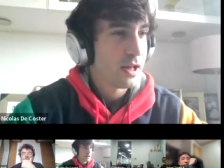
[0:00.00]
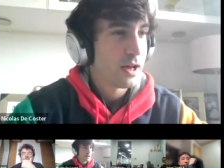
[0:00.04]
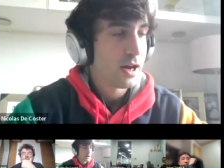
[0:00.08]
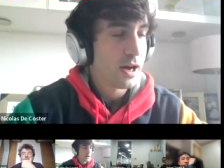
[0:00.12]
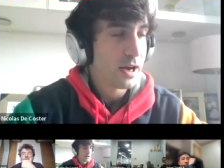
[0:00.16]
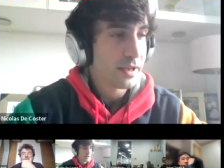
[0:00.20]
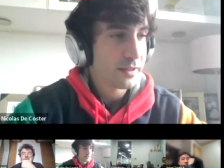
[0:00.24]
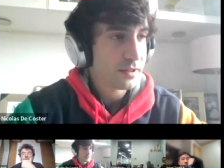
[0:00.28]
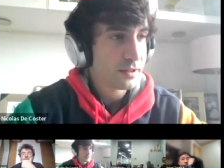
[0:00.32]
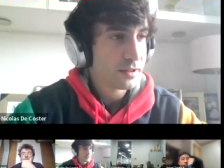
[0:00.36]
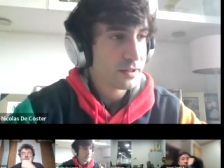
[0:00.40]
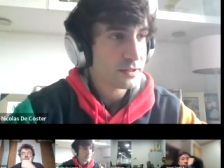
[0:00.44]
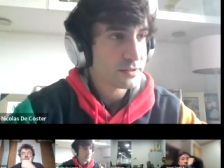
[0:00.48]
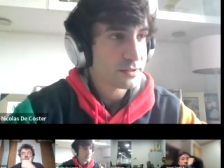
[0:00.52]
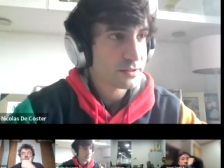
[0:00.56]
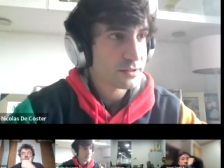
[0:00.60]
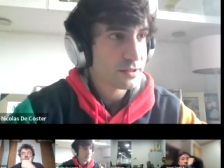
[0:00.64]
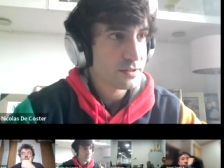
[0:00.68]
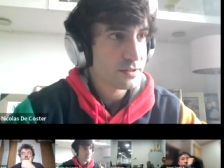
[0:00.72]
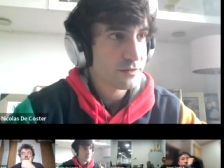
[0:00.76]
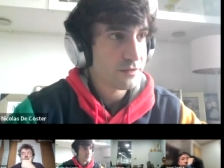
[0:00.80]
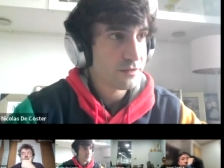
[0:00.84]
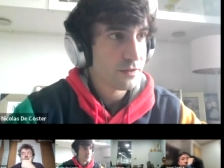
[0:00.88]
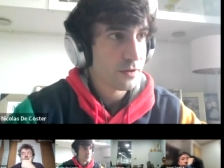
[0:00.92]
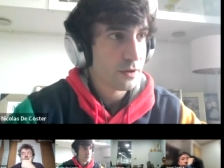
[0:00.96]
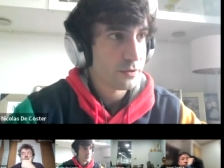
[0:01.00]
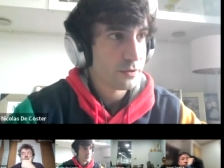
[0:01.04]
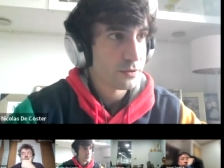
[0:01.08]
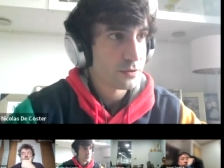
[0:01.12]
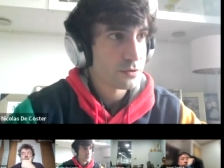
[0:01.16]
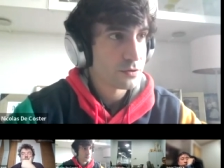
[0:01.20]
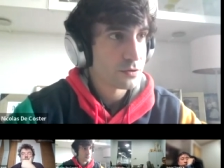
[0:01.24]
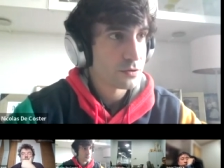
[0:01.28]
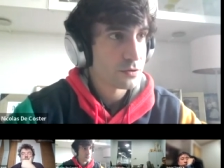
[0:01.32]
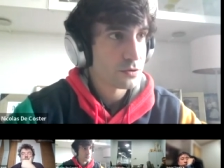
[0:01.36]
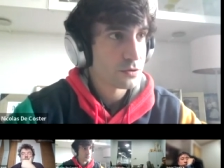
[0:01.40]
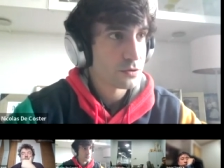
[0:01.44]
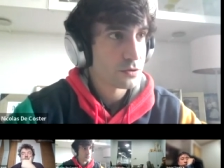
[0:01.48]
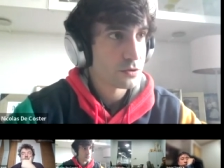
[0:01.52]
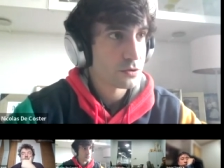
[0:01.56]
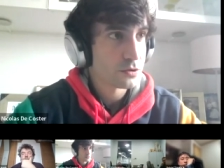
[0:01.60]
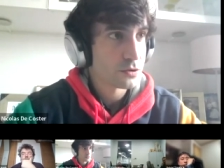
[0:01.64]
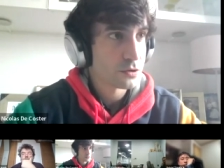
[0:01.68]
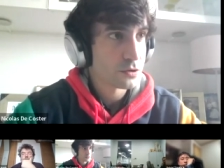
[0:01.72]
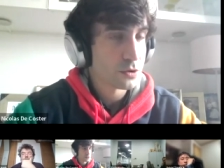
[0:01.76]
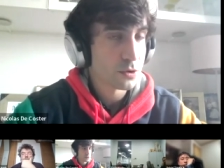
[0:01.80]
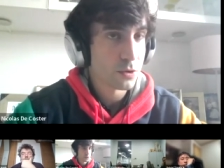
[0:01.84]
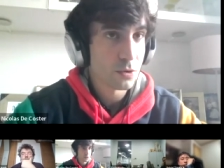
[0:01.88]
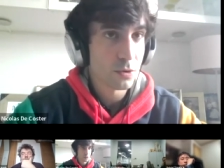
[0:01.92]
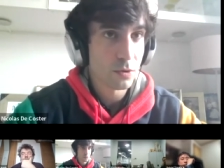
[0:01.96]
I think that's it for the
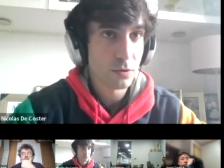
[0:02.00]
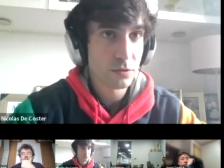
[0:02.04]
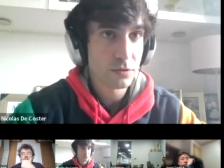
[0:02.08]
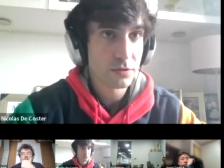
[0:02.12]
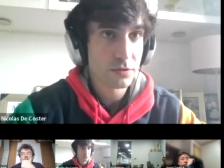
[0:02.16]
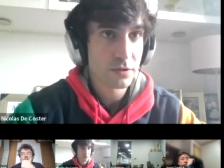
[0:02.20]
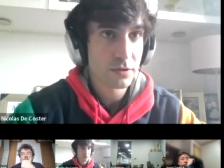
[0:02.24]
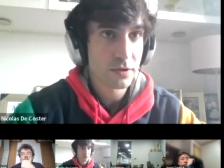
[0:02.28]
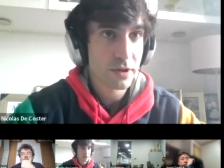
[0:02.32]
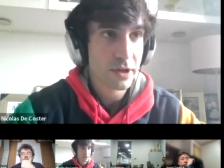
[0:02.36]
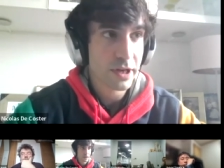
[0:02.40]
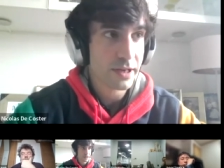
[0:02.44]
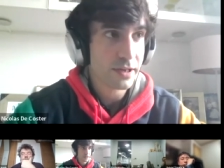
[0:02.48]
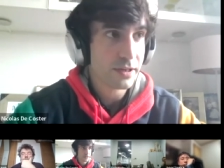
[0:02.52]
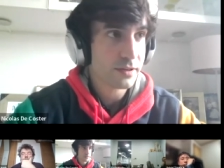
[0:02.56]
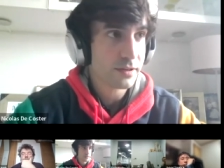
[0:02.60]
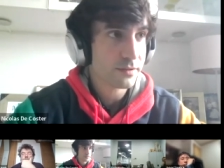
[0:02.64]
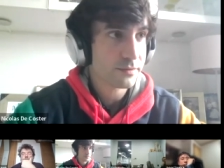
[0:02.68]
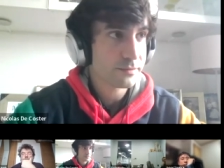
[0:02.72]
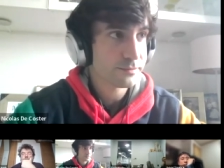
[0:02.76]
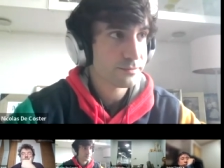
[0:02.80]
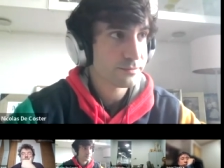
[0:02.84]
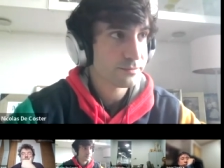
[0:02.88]
tools. Hank?